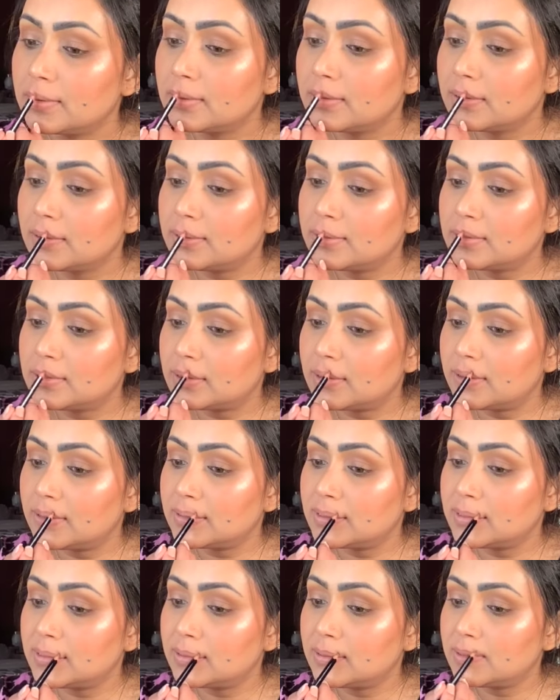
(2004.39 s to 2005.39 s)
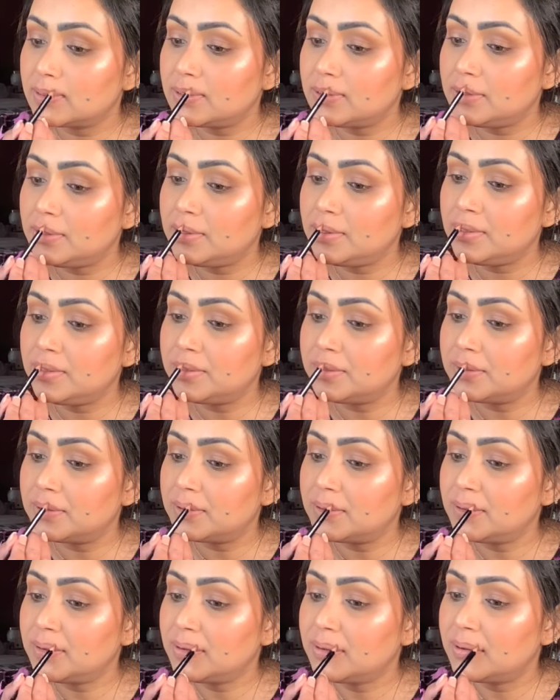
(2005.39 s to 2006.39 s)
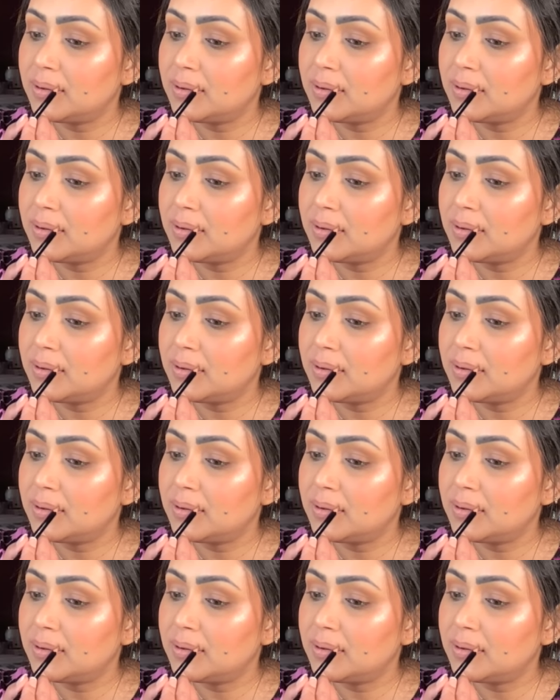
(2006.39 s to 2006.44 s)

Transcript: It's also new.